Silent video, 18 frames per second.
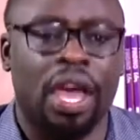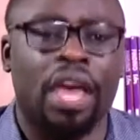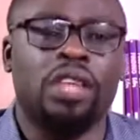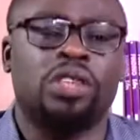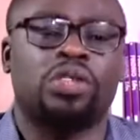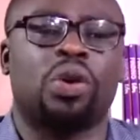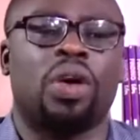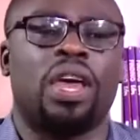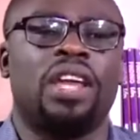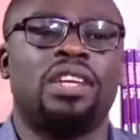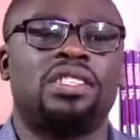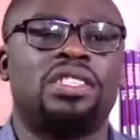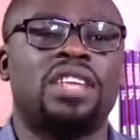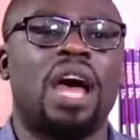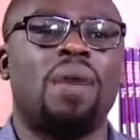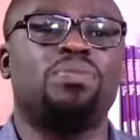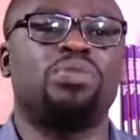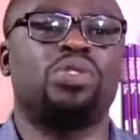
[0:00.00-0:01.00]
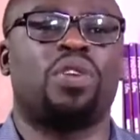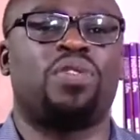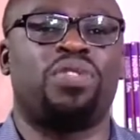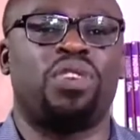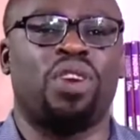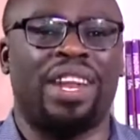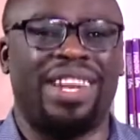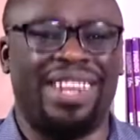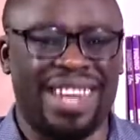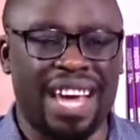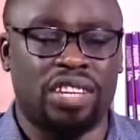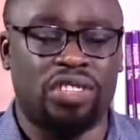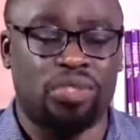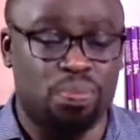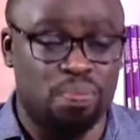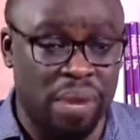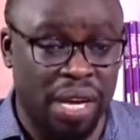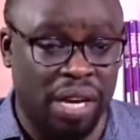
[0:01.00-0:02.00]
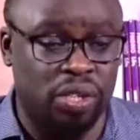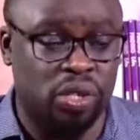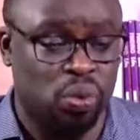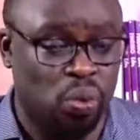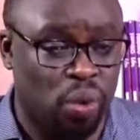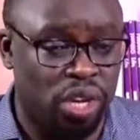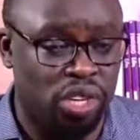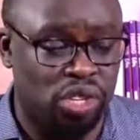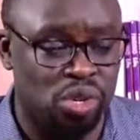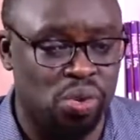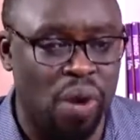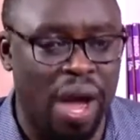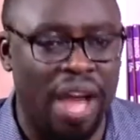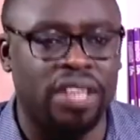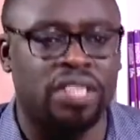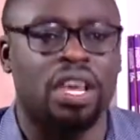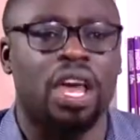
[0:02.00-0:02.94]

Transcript: So in terms of your debt mix, what do you want?